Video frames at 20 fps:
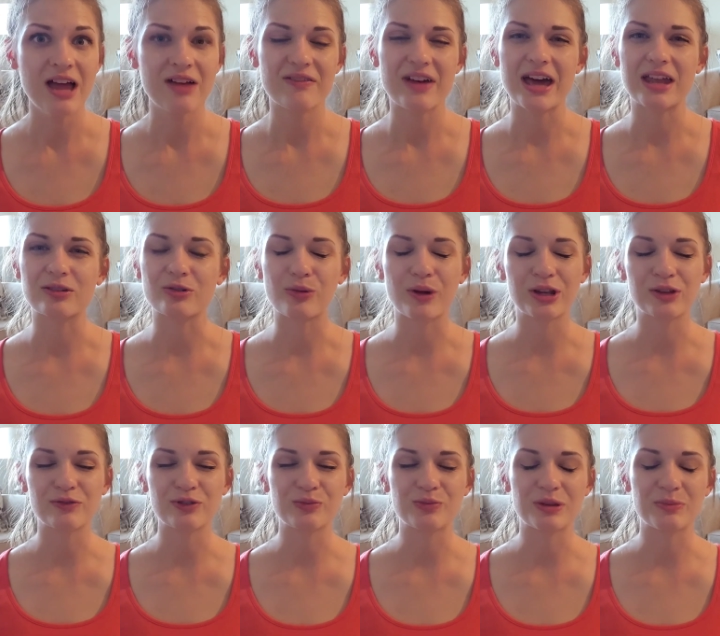I've had quite
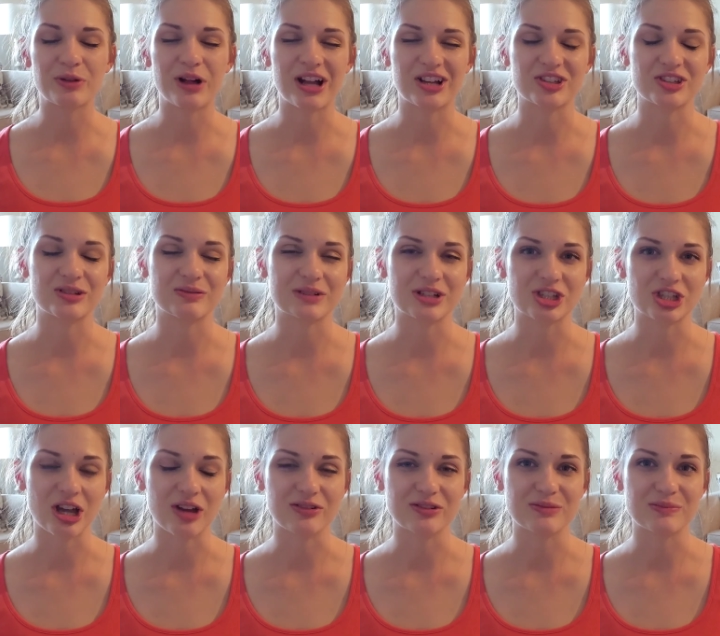a few people actually reach
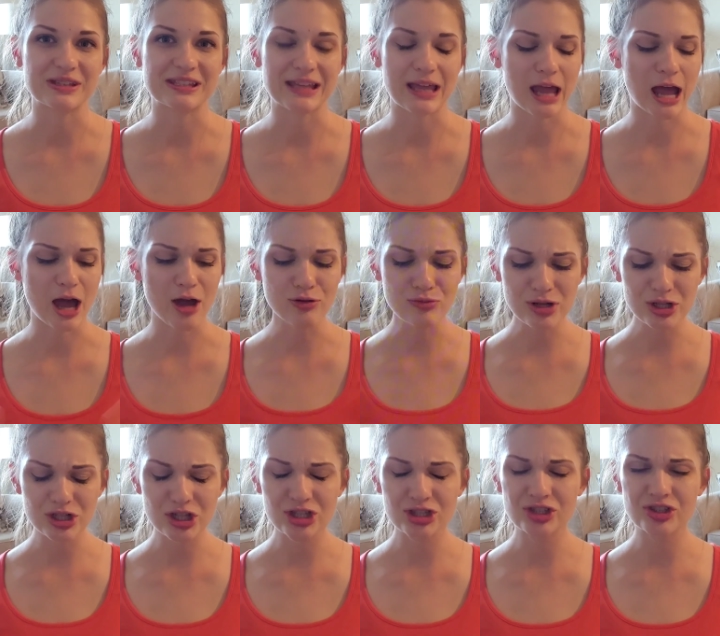out to me say, how do I
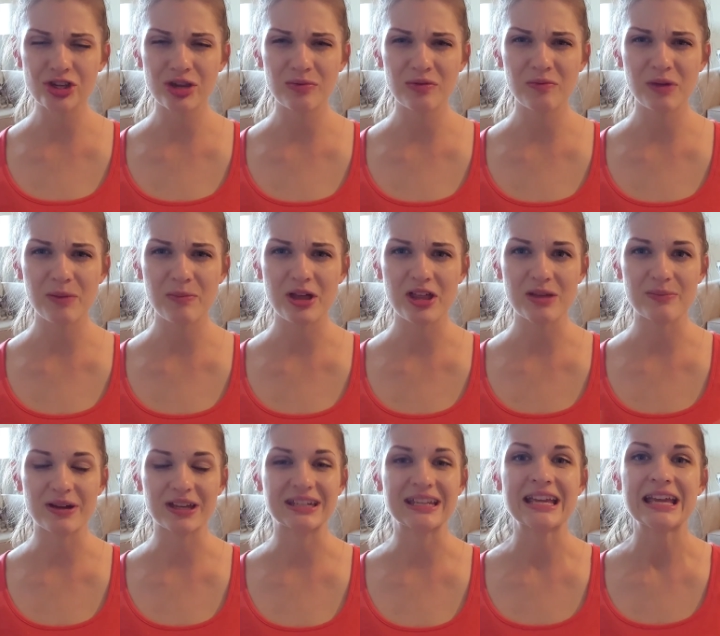change the shape of my belly
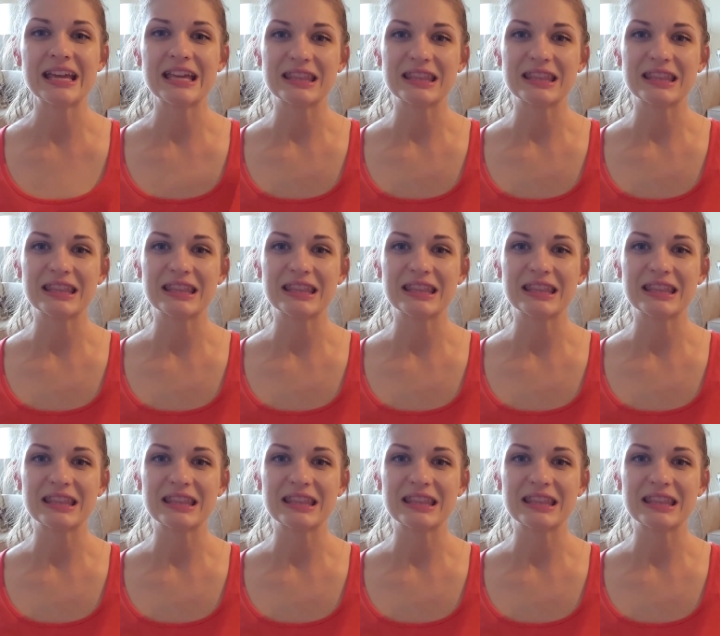button?